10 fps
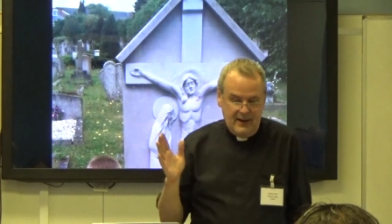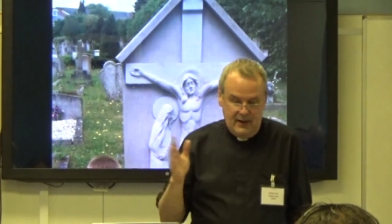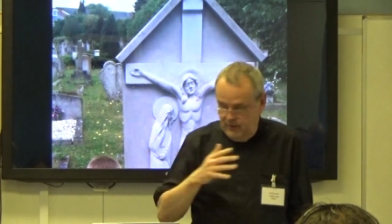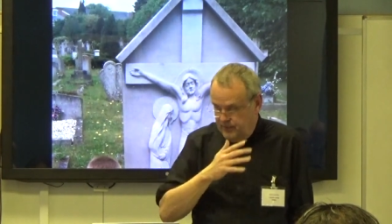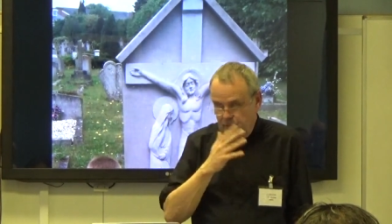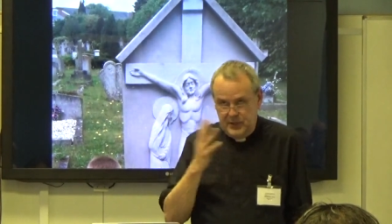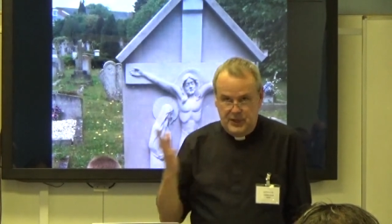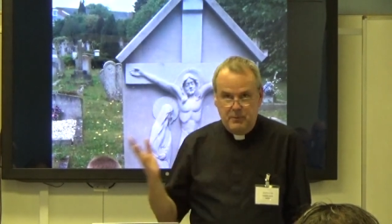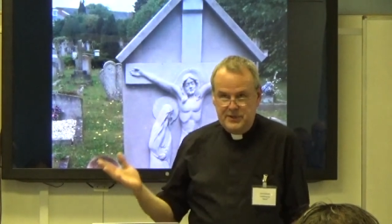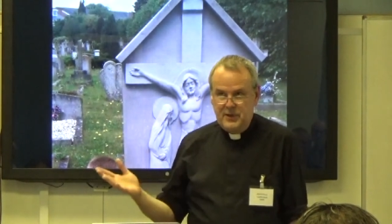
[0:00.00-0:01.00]
of which
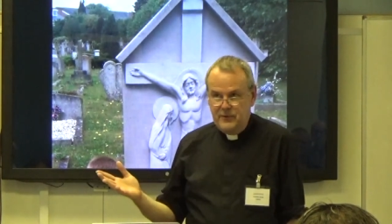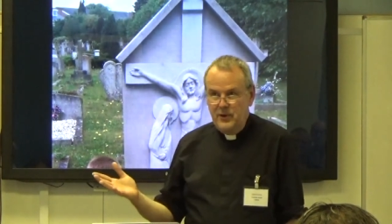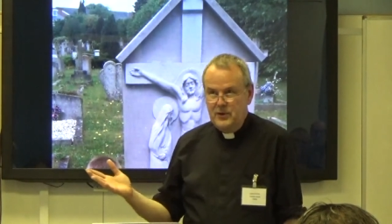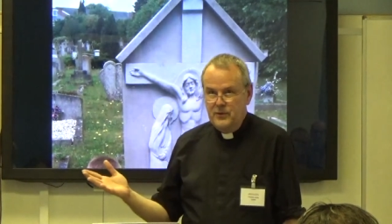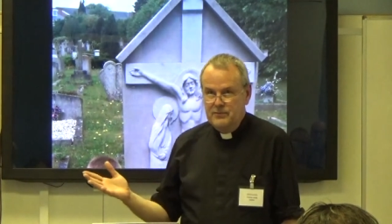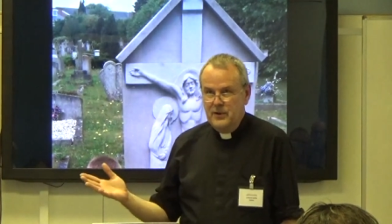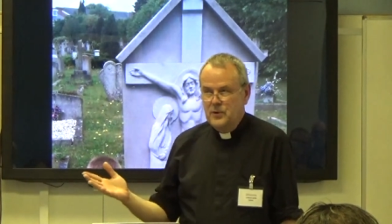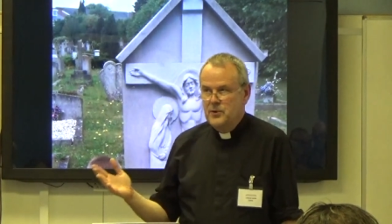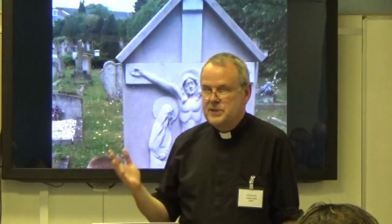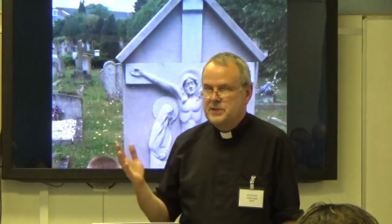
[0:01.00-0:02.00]
he was so fond
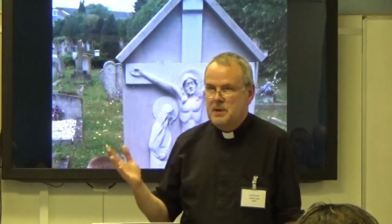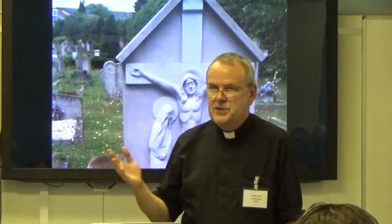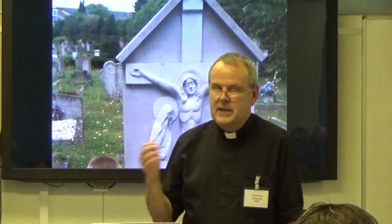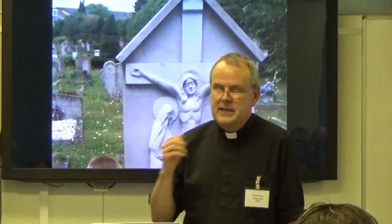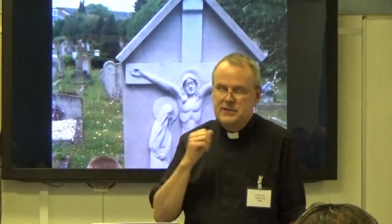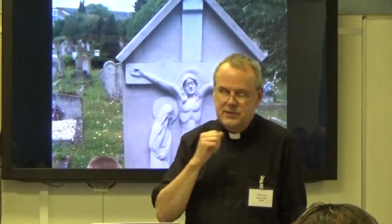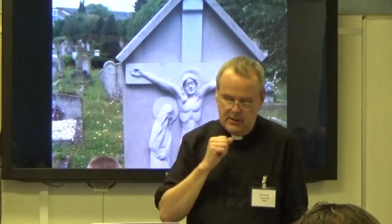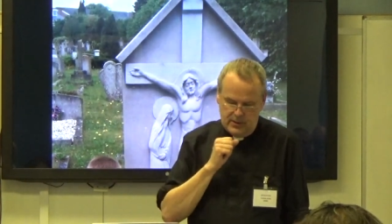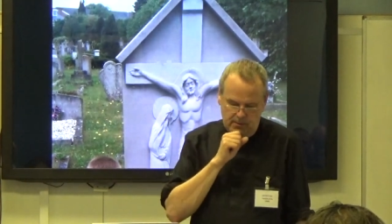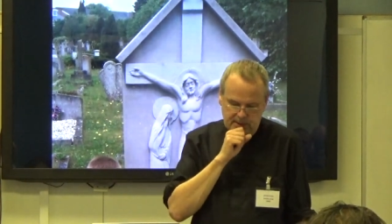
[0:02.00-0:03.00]
course, especially
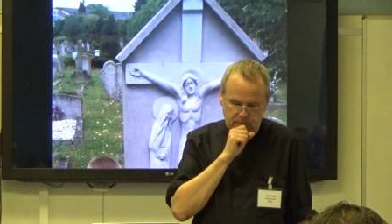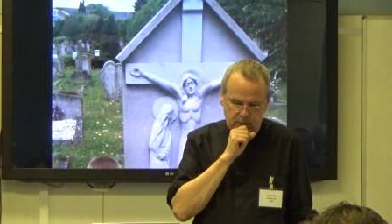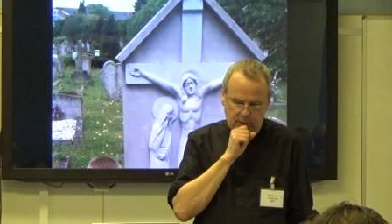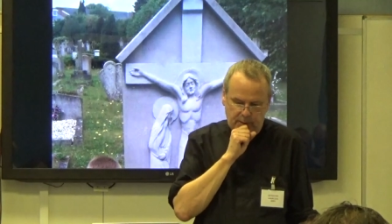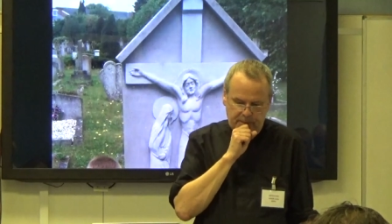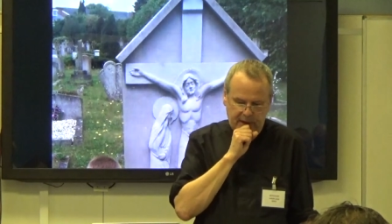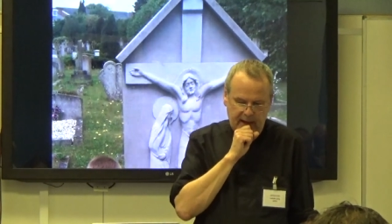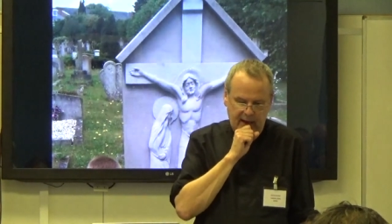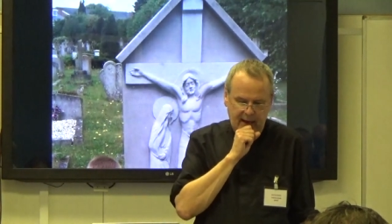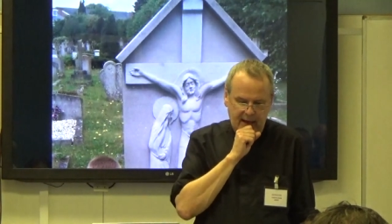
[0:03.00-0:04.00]
Thomas More.
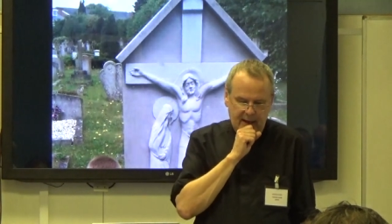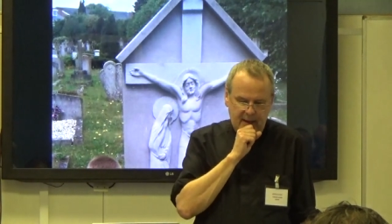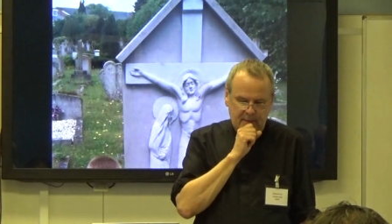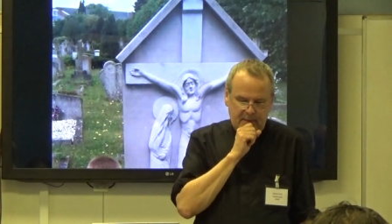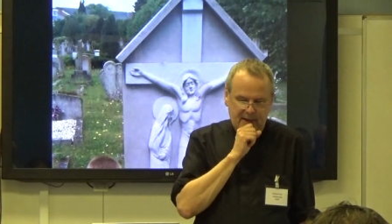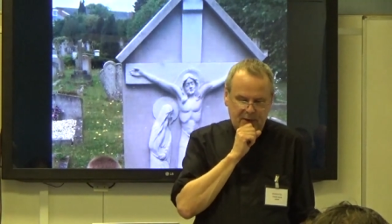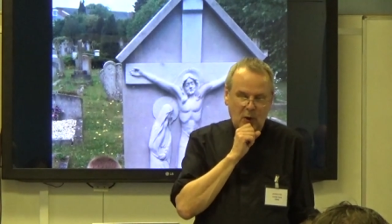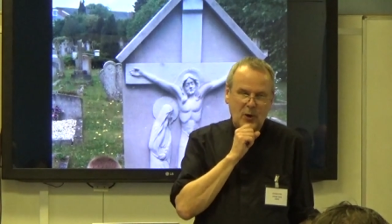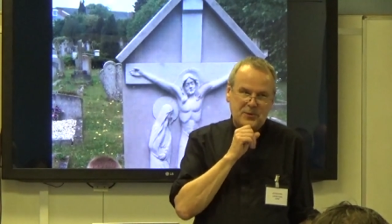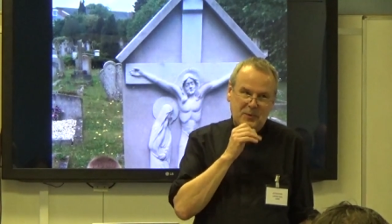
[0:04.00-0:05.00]
But of
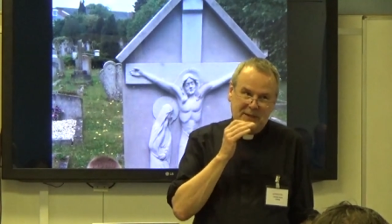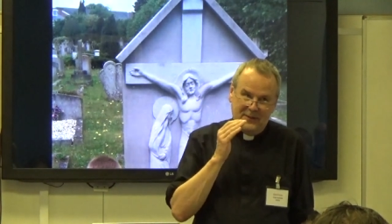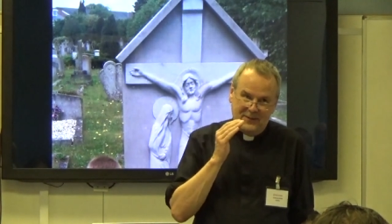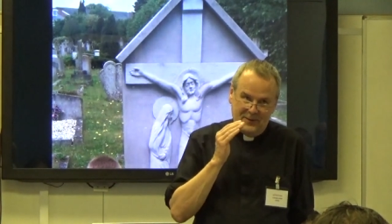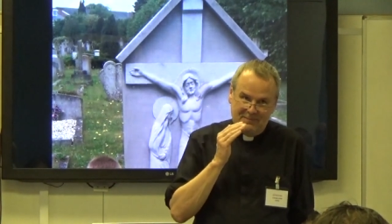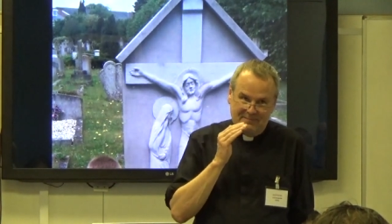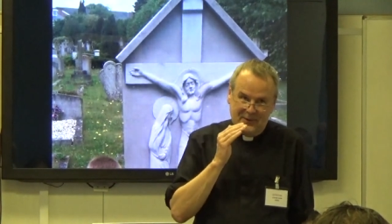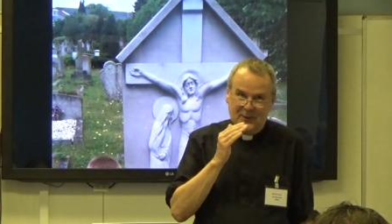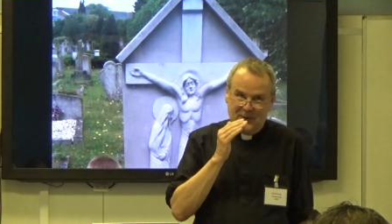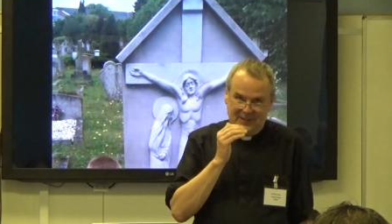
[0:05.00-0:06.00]
course, we
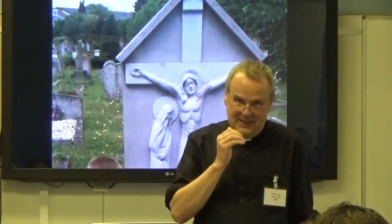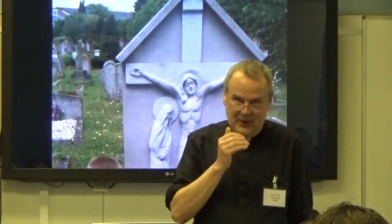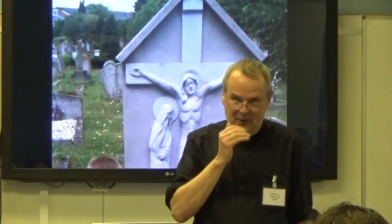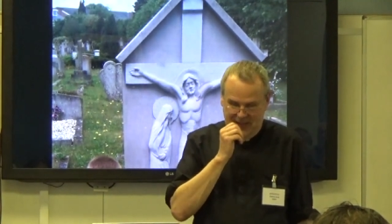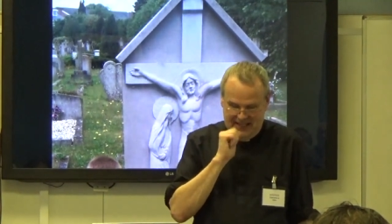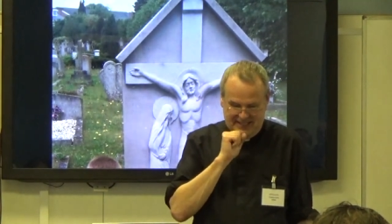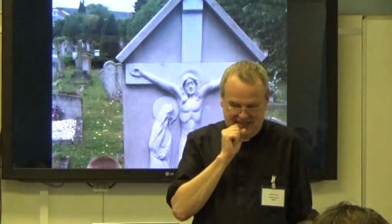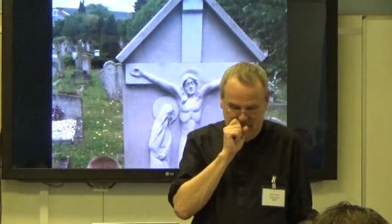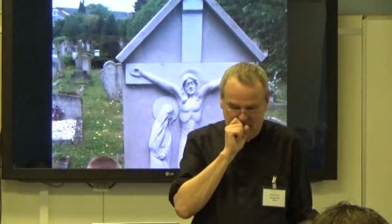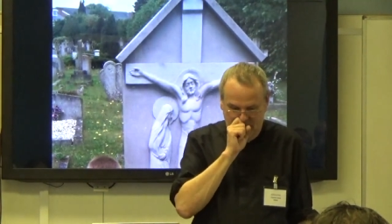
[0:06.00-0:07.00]
all know that
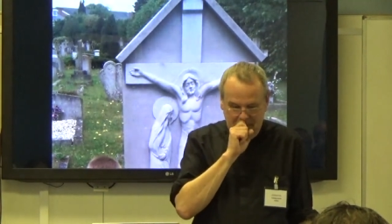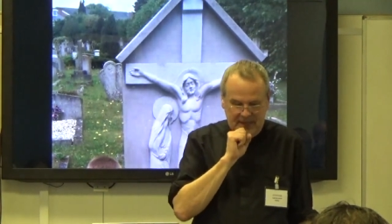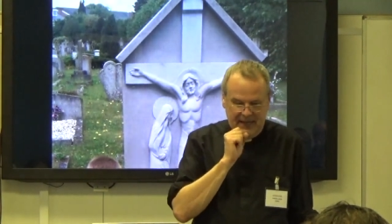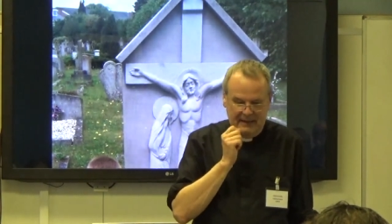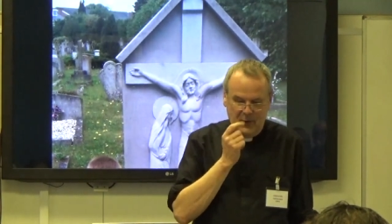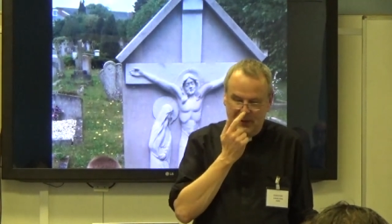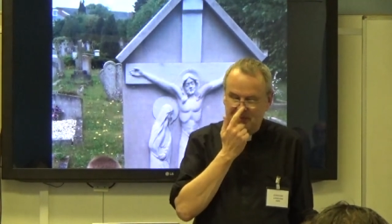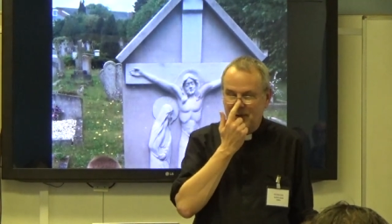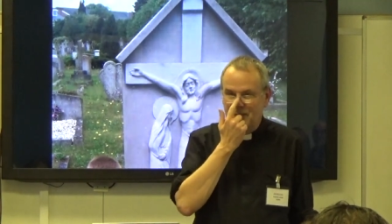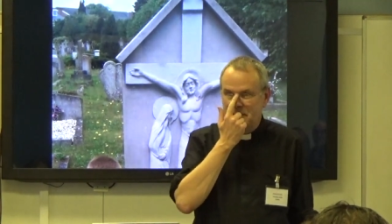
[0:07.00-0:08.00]
Newman will
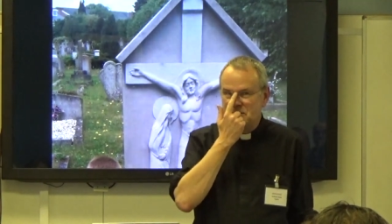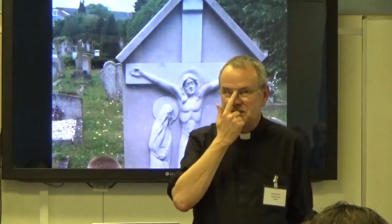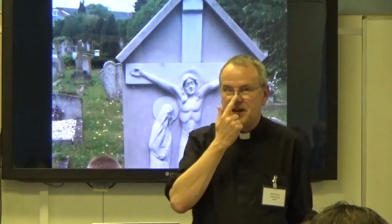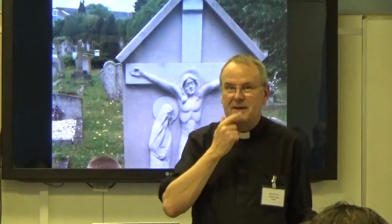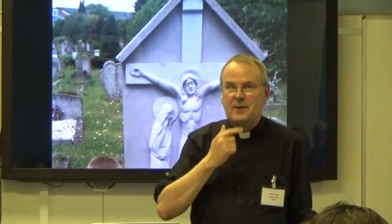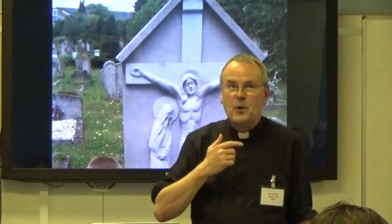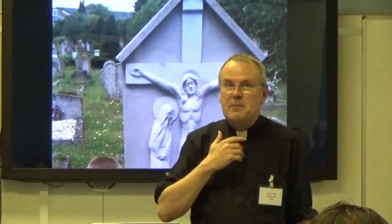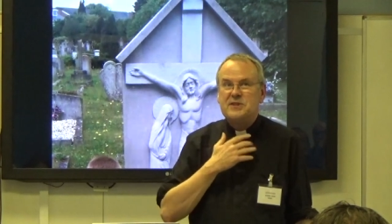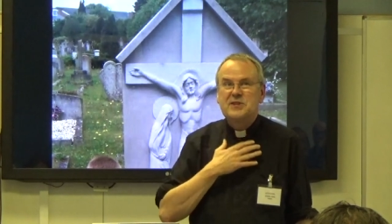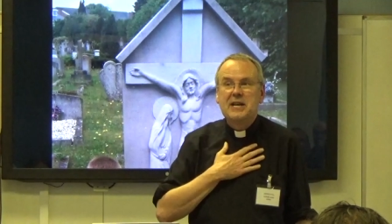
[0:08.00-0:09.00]
most,
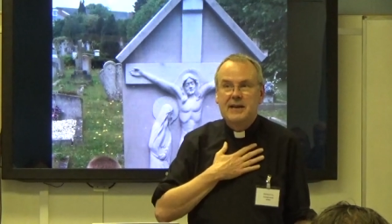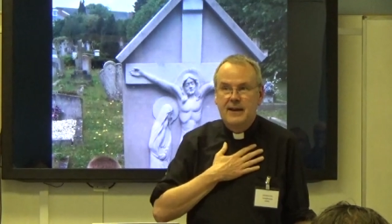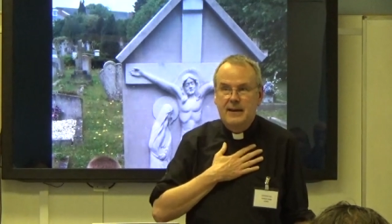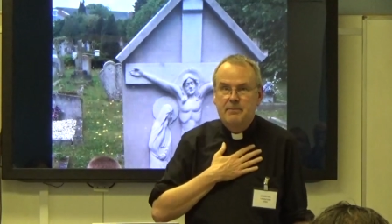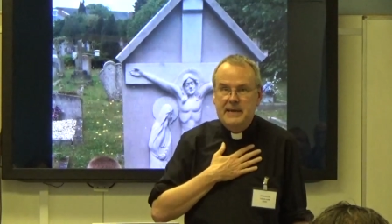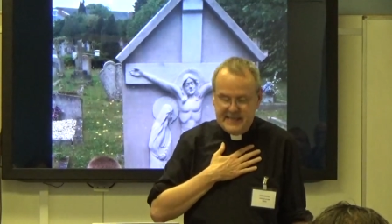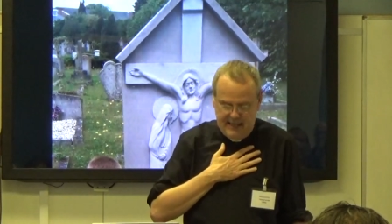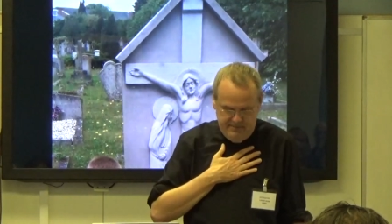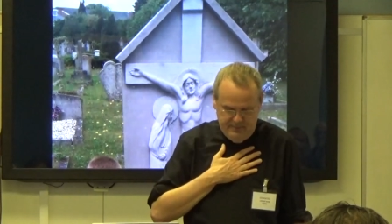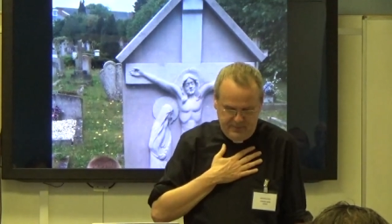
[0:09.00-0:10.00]
almost certainly beat him